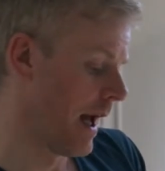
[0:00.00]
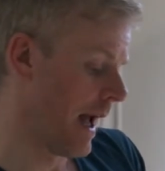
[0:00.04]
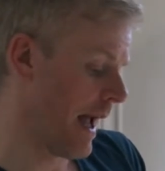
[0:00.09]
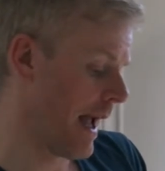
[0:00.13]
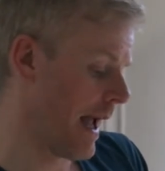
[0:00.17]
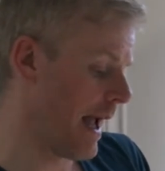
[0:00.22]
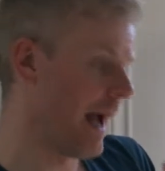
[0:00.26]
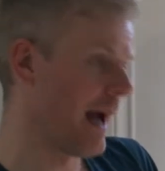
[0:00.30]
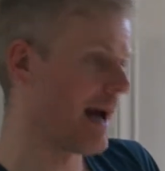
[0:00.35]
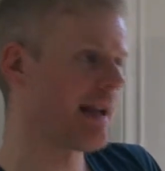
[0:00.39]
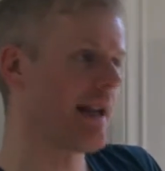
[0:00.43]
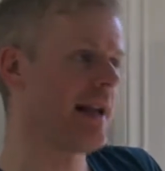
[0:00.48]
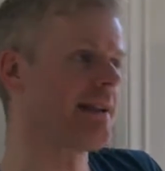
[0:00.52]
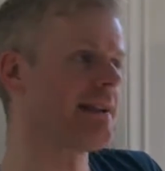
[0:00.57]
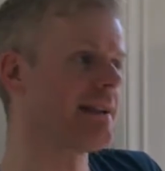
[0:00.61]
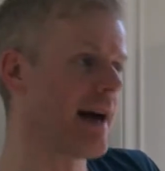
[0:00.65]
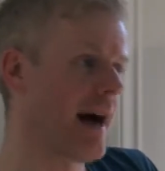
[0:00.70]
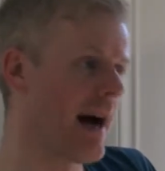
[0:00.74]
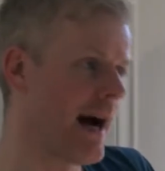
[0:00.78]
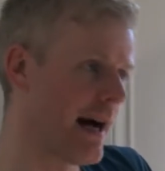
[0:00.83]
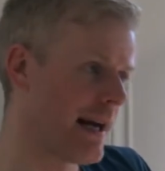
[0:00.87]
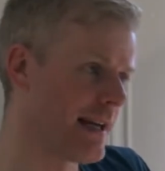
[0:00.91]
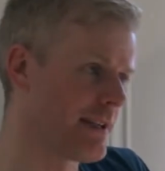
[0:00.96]
and into
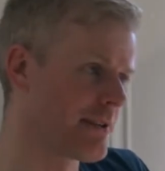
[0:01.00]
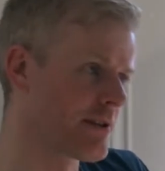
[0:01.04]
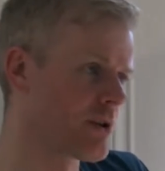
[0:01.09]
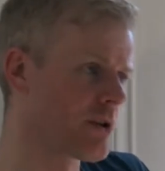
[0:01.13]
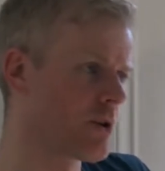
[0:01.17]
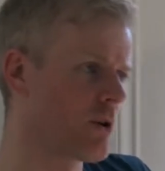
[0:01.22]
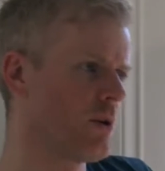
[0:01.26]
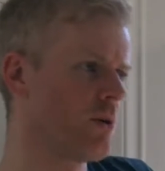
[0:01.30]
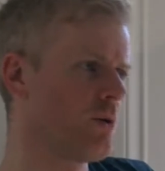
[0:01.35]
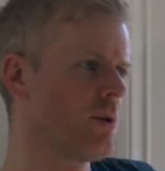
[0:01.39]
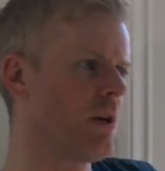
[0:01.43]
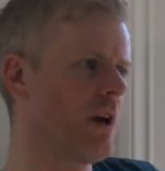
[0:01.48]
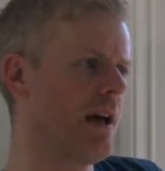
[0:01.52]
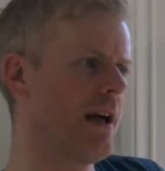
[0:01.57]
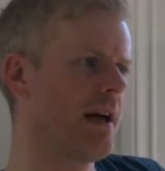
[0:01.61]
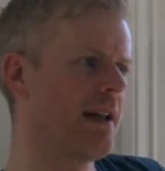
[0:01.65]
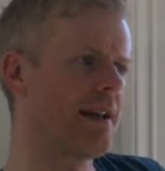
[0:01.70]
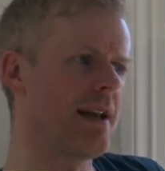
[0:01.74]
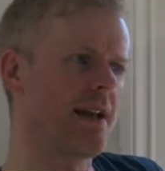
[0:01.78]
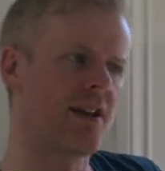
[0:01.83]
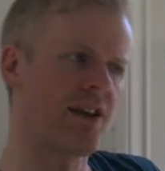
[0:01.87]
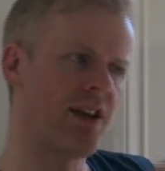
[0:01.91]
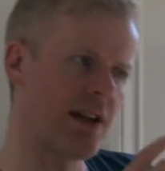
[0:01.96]
high school,
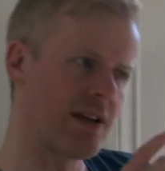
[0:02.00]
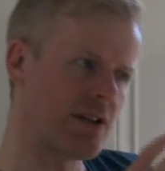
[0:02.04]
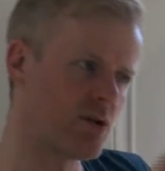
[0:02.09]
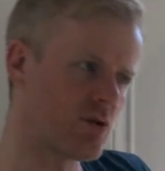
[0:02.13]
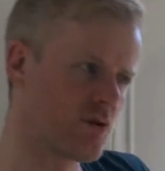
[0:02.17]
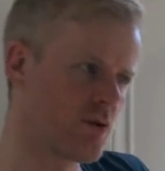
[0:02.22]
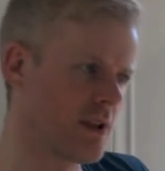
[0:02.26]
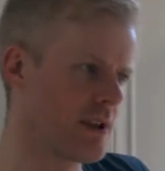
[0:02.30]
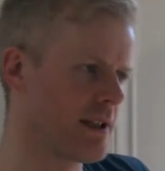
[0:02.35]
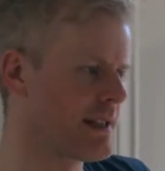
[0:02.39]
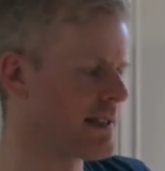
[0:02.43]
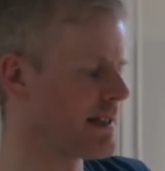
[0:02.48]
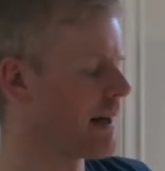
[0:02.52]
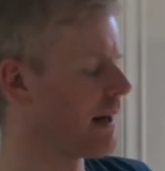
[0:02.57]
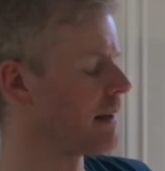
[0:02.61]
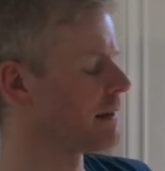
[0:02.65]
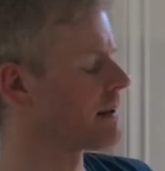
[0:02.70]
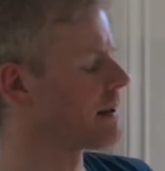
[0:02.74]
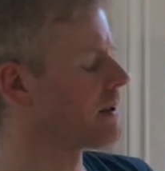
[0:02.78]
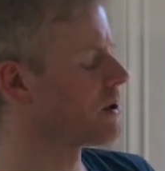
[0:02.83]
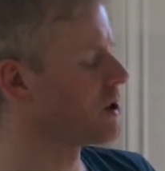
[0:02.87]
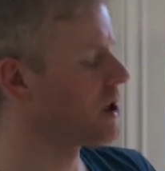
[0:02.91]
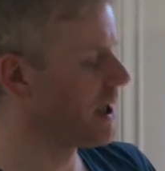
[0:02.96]
that things really
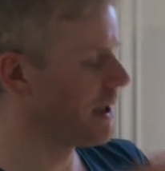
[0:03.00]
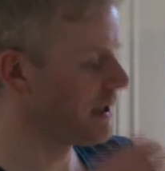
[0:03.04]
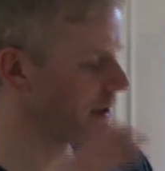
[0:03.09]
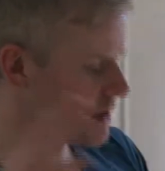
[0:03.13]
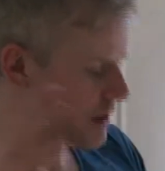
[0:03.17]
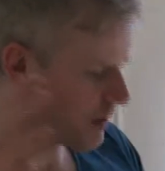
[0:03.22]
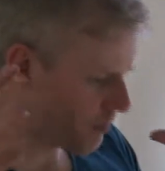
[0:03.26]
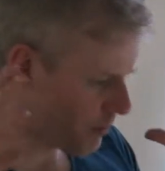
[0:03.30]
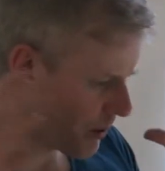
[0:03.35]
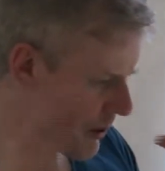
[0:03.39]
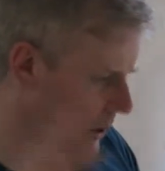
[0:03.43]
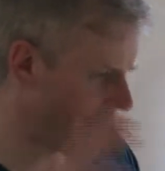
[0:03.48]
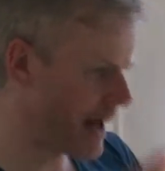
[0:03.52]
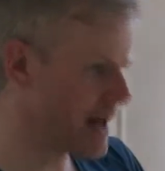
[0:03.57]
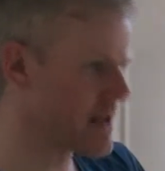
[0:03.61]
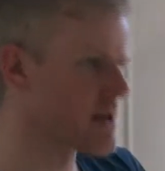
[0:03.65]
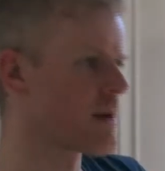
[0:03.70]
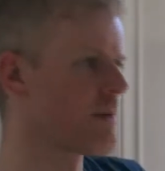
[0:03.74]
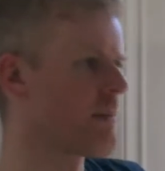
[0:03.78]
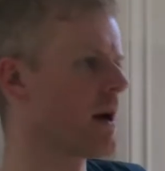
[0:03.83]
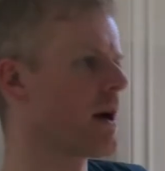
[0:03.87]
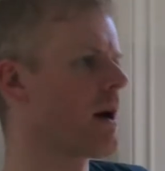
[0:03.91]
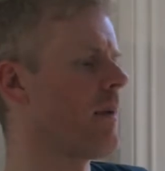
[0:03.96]
start to change. The
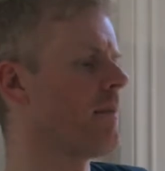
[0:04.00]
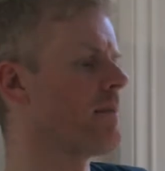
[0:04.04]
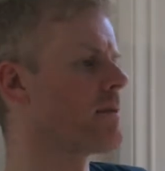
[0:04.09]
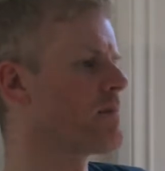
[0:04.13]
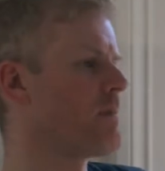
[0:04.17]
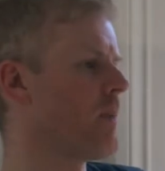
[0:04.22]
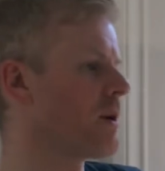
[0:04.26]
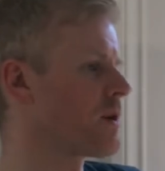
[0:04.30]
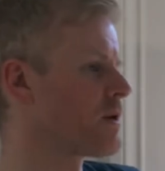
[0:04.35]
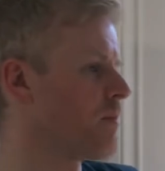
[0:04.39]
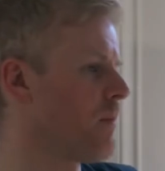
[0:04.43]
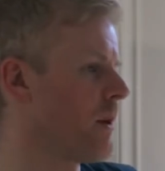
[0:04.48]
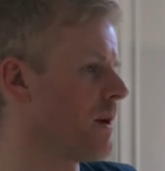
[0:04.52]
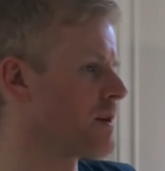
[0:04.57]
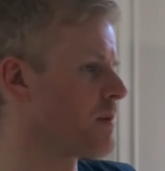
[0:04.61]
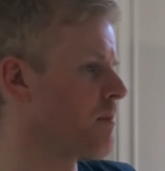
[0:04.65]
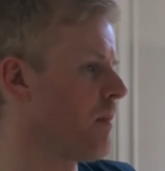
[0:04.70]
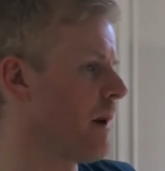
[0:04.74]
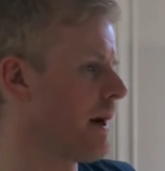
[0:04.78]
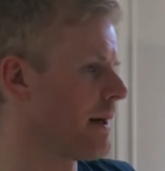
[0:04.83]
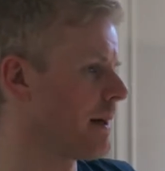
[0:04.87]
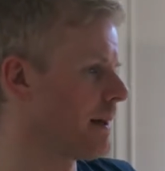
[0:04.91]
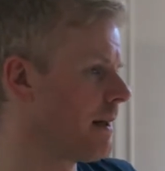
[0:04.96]
pressure becomes much,
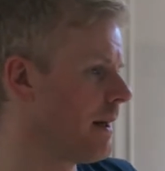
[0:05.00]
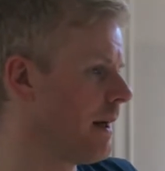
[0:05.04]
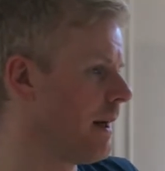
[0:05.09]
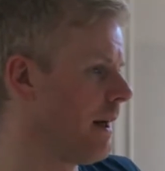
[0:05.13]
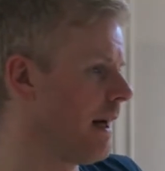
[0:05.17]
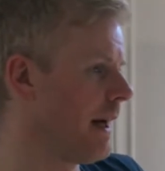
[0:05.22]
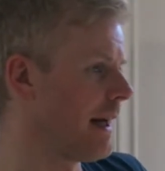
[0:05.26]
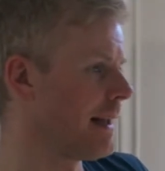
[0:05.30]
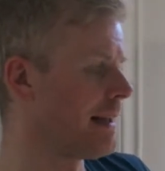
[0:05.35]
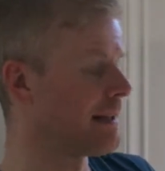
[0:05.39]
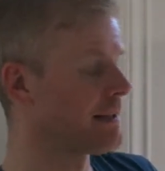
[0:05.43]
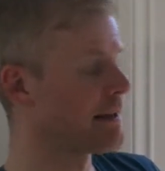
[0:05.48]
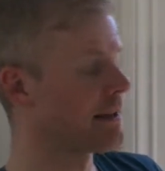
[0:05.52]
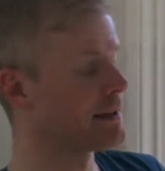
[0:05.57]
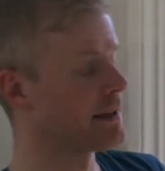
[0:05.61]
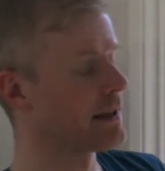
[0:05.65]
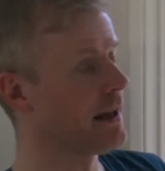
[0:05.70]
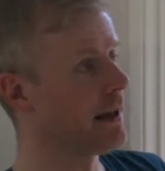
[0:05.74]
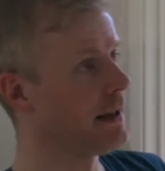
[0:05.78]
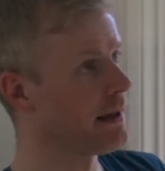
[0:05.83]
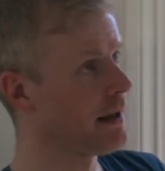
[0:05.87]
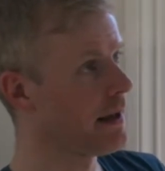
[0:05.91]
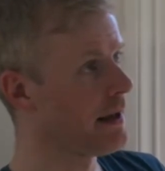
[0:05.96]
much bigger. And this
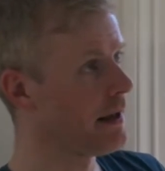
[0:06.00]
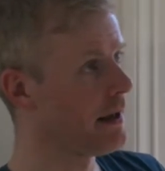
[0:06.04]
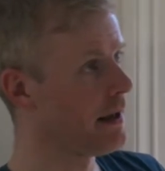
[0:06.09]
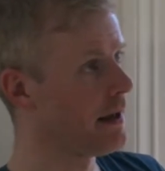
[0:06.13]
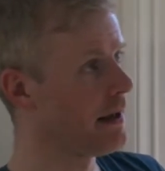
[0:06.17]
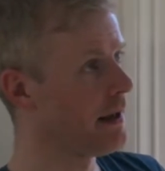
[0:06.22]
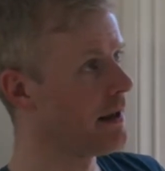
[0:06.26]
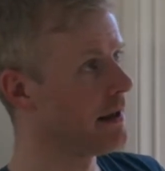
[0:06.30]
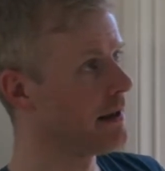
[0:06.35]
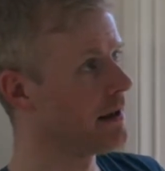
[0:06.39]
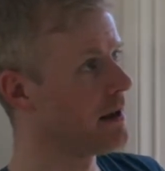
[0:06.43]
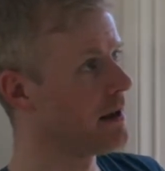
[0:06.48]
is the